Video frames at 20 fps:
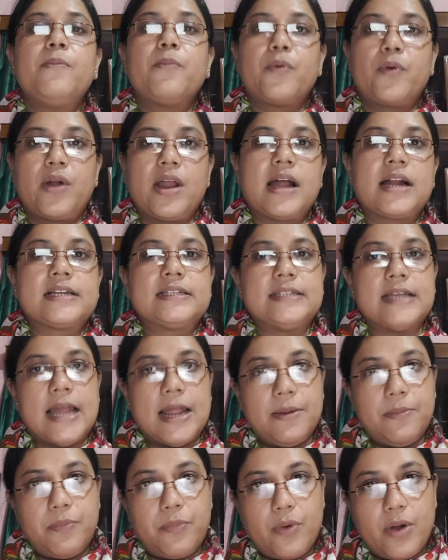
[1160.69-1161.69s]
products
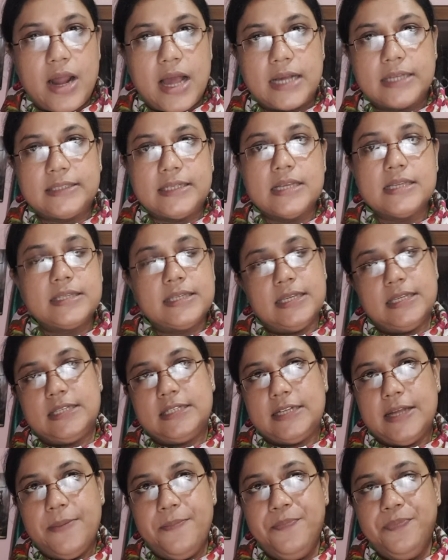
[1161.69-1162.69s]
and production
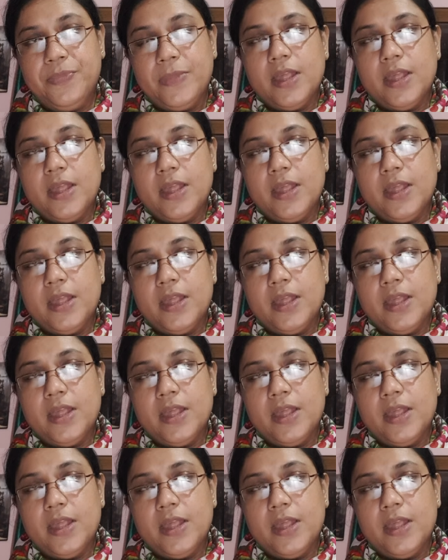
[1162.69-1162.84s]
system